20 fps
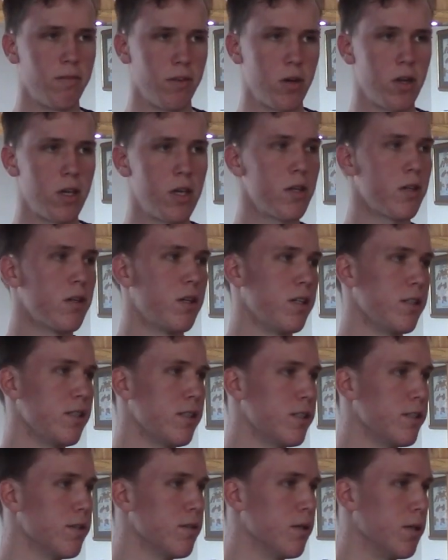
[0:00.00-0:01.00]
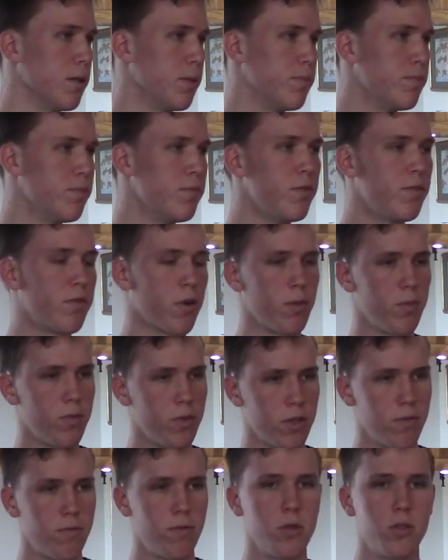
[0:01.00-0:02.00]
vary
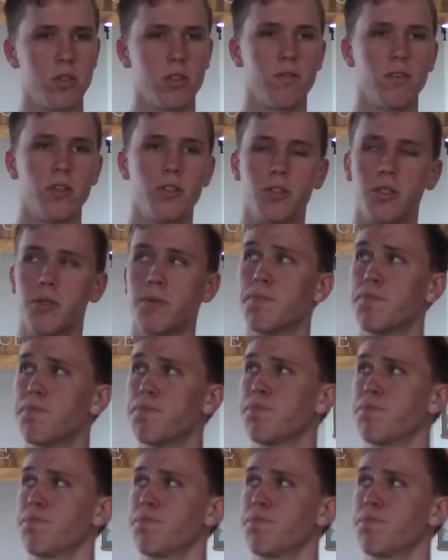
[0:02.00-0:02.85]
from the future version.